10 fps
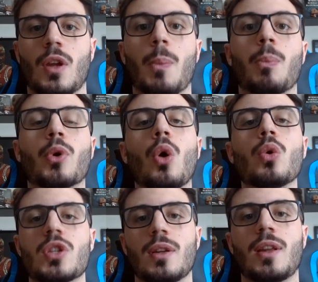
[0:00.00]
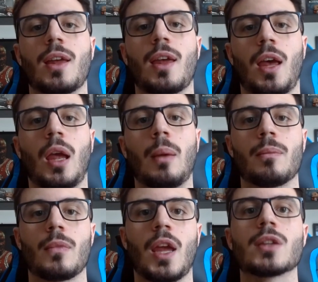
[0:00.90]
approaching the game
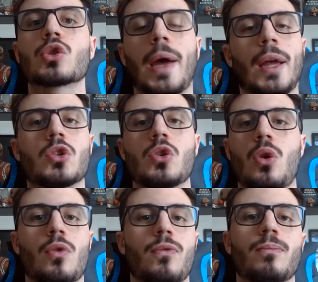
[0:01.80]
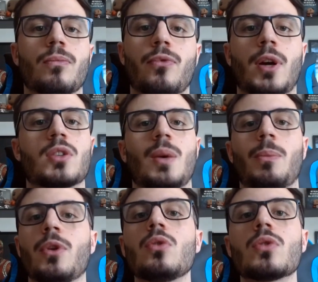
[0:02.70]
and trying to, for
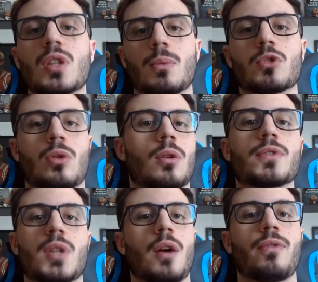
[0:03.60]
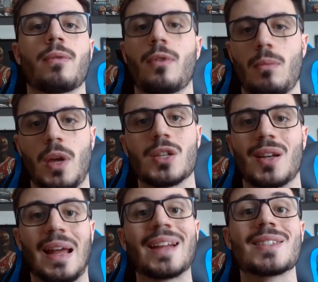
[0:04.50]
example, use some sort of
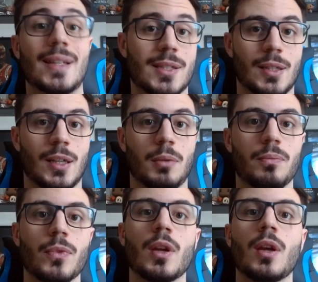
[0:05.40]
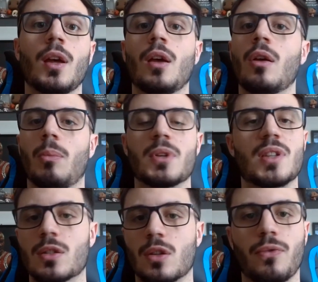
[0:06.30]
self-affirmation at that time,
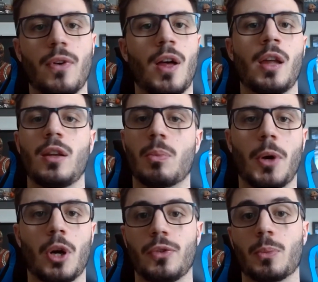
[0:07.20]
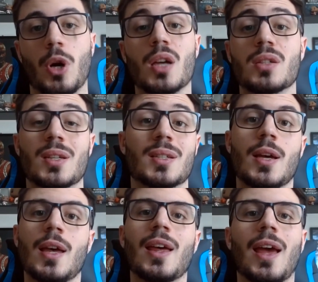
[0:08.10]
mistakes are fine, they're part of the process.
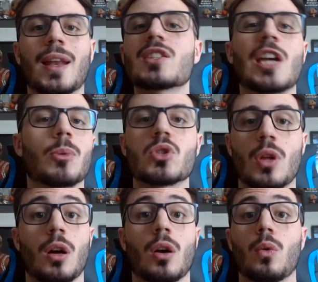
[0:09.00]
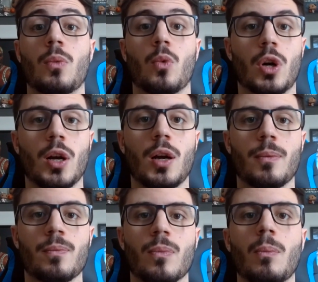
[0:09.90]
At that time, it's not going to work,
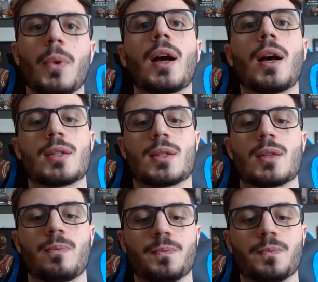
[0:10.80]
because